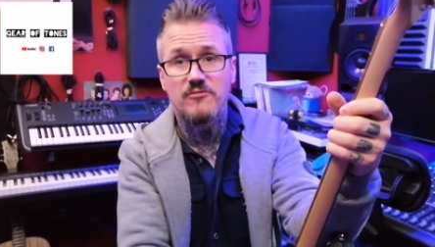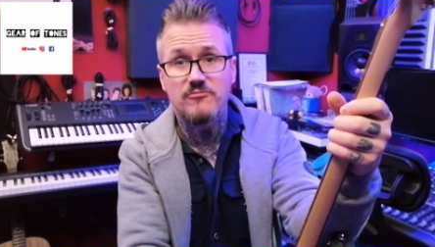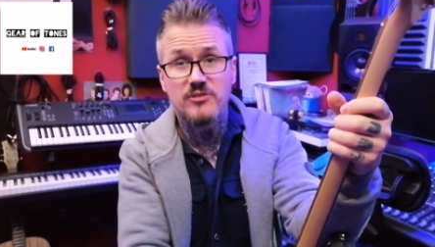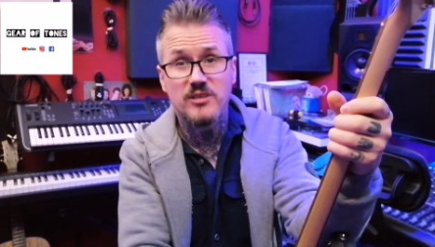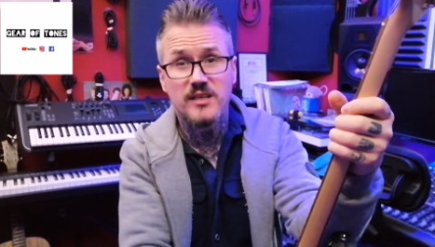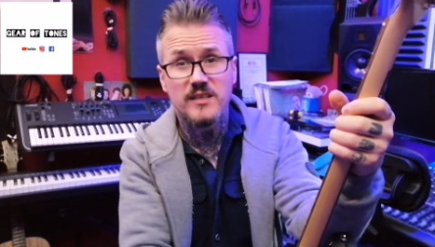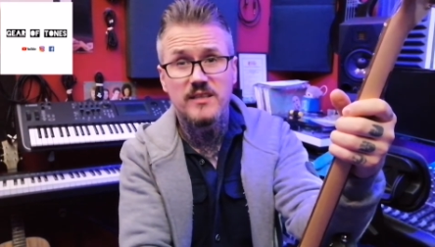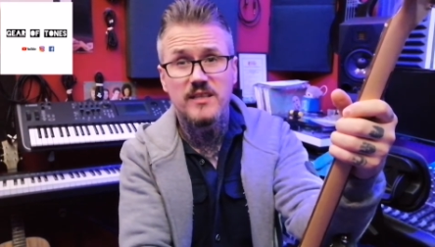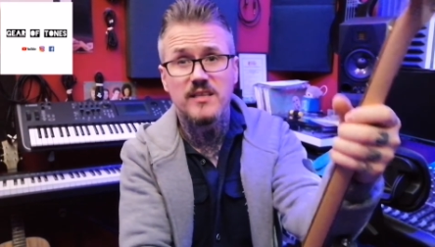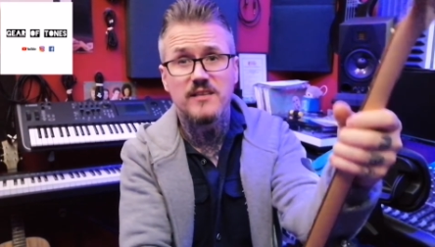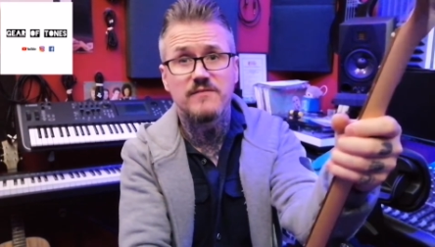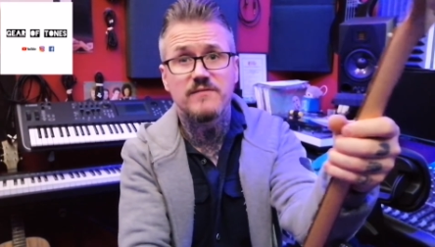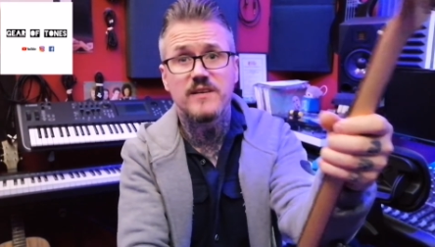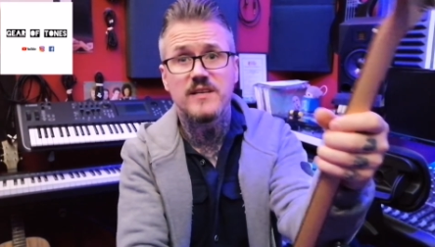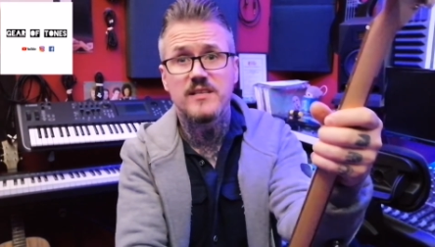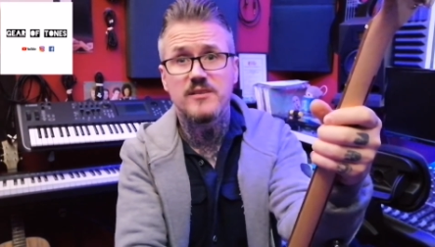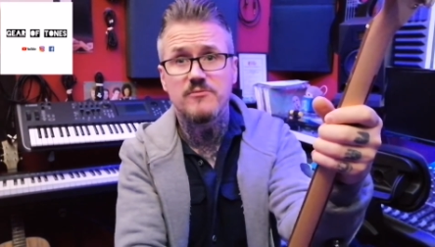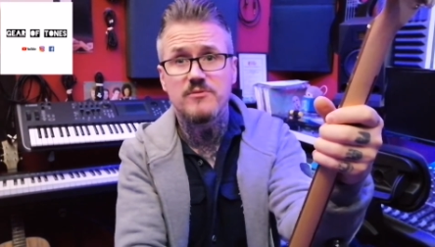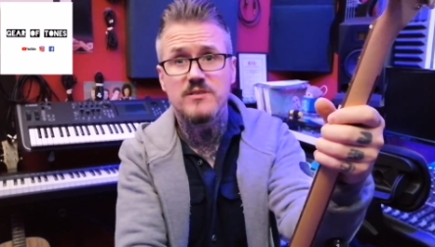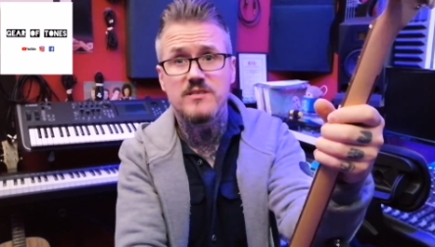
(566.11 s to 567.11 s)
I really didn't
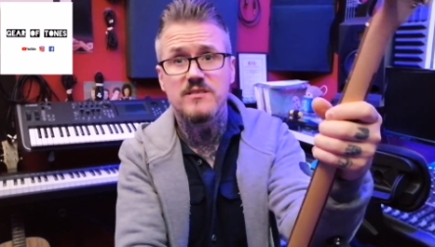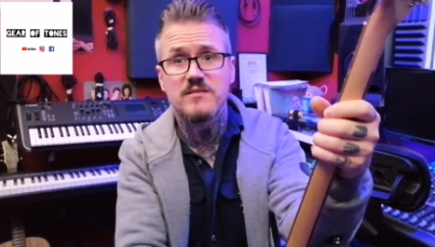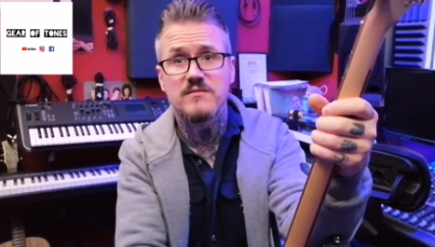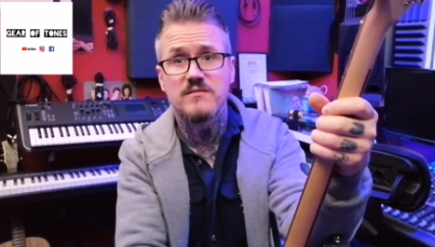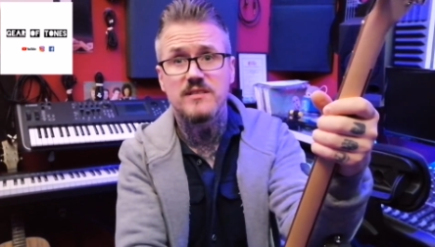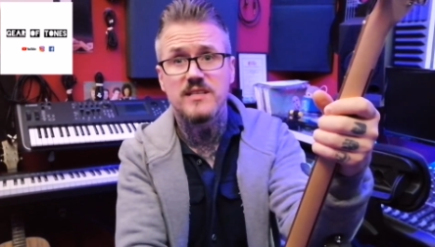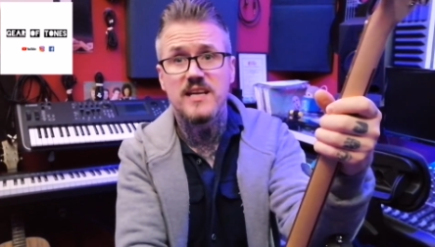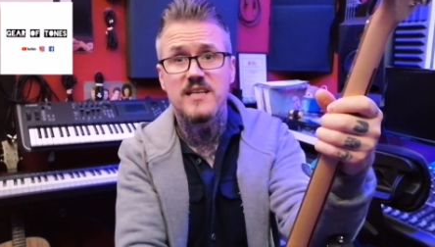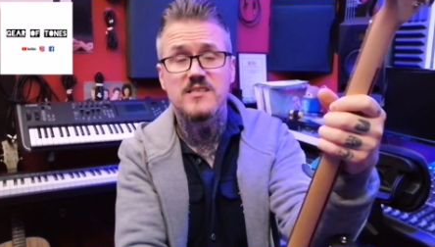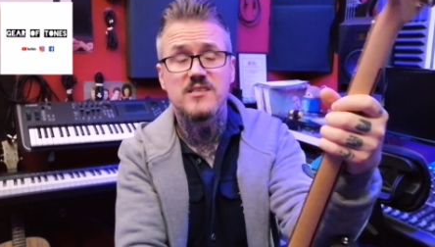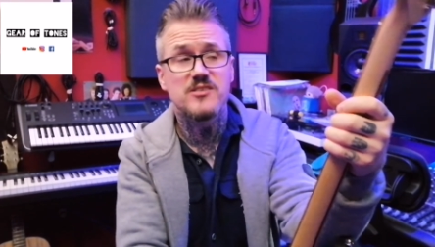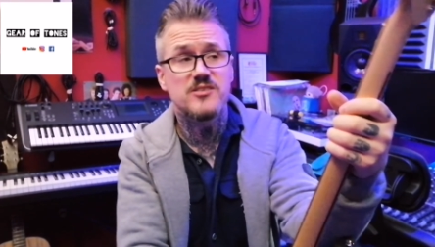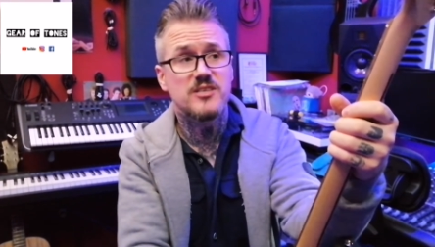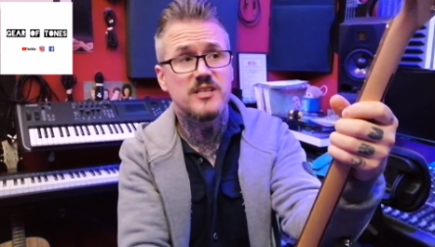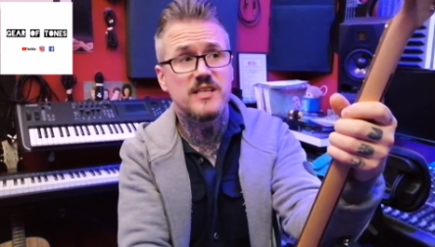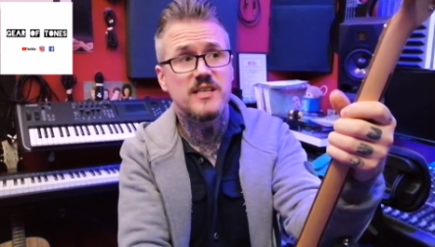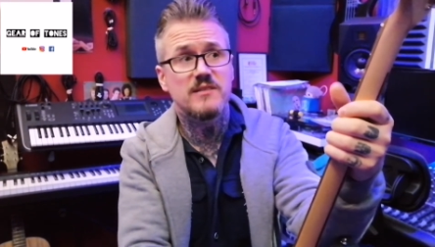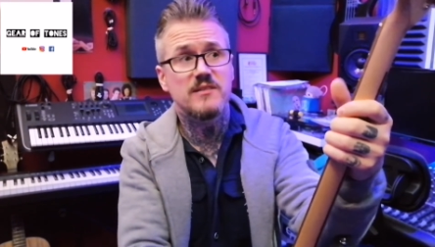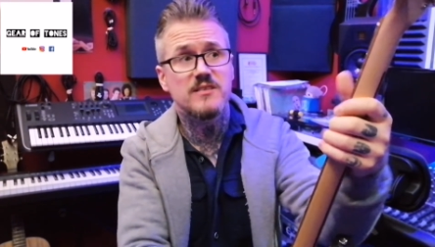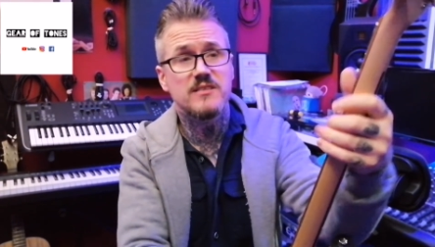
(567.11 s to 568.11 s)
think it was
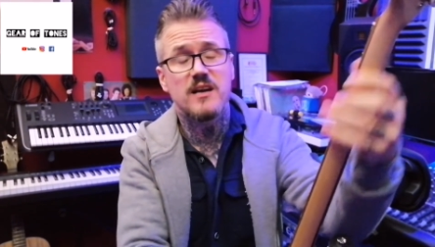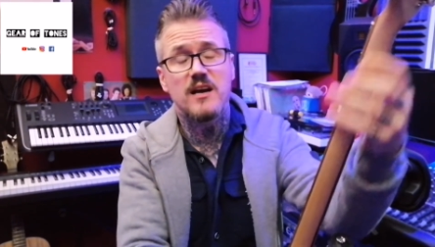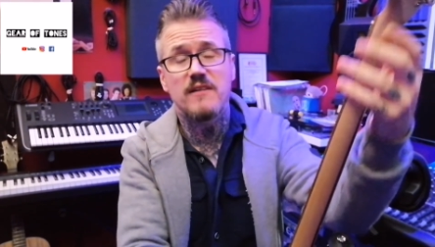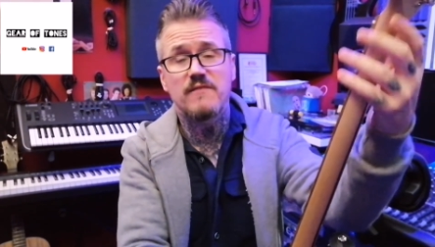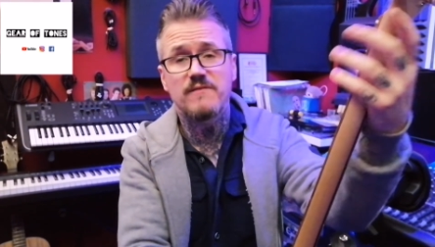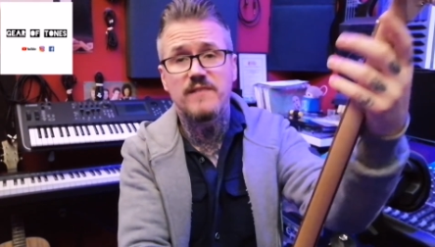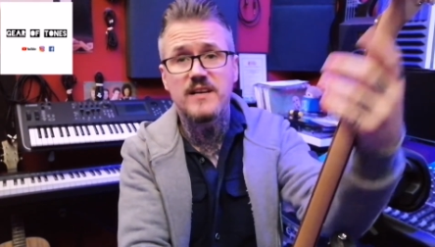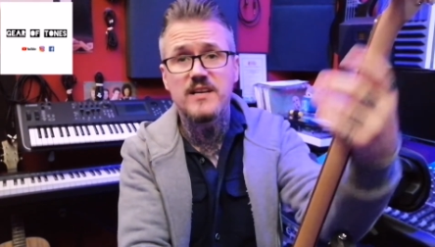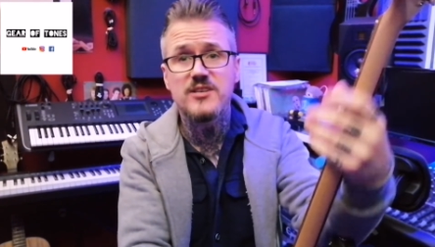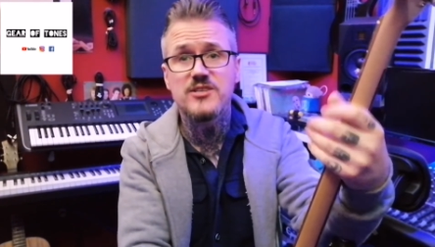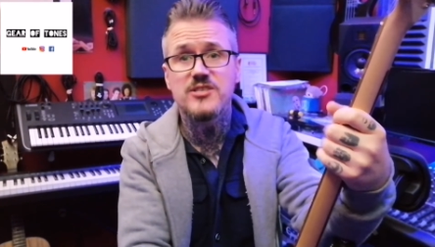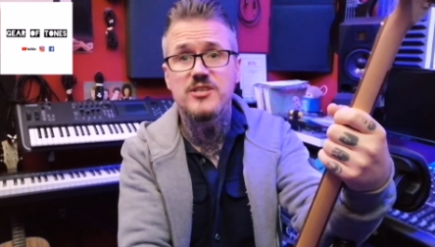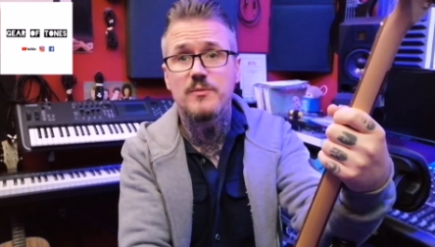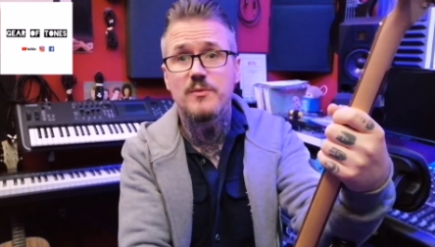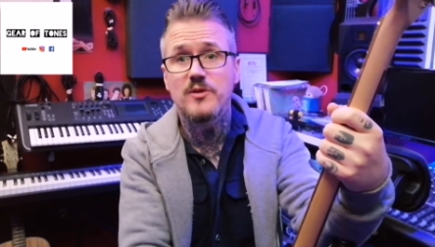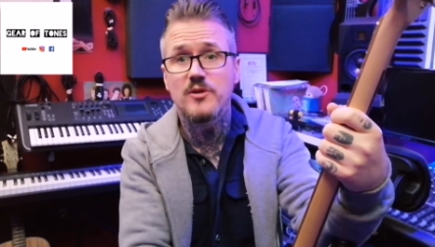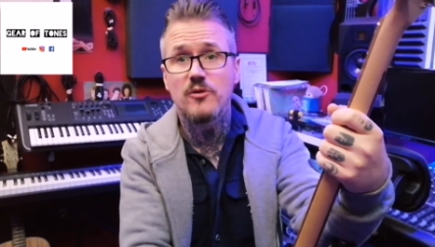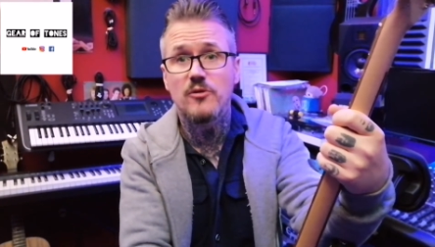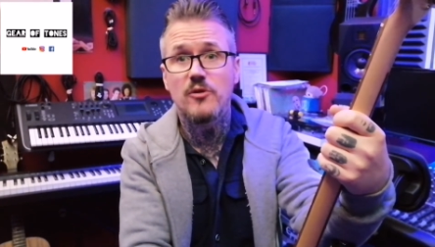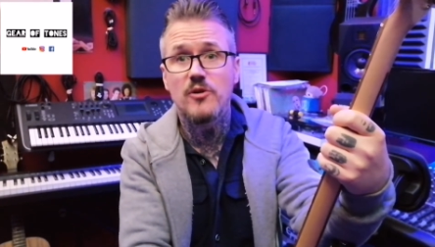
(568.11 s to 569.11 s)
necessary because I finished it
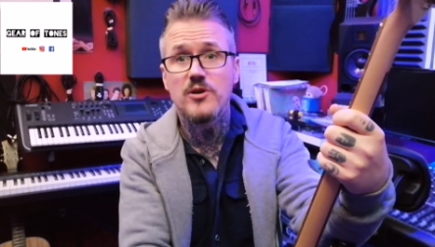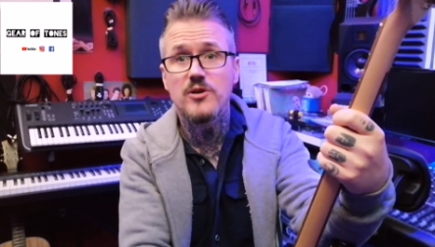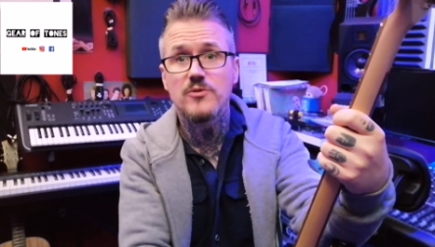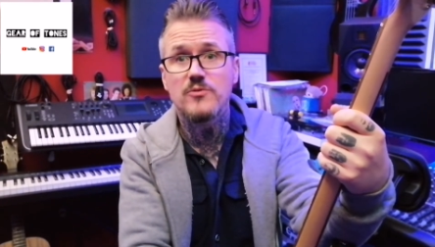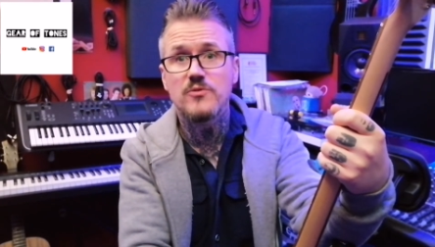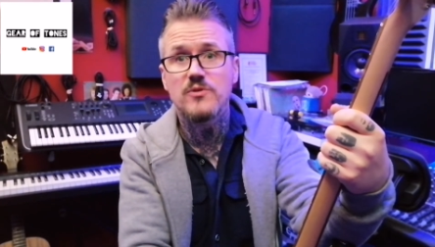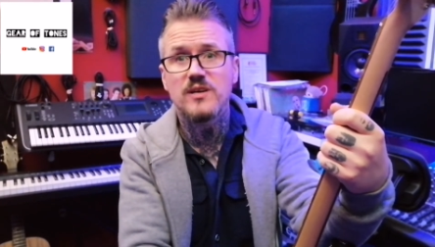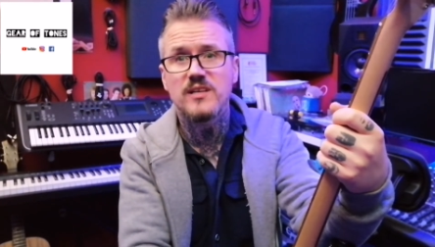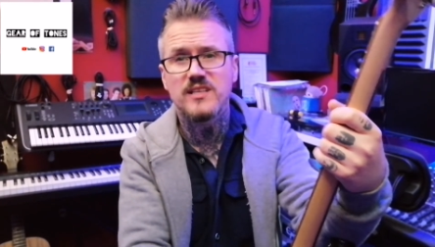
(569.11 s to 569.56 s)
with the oil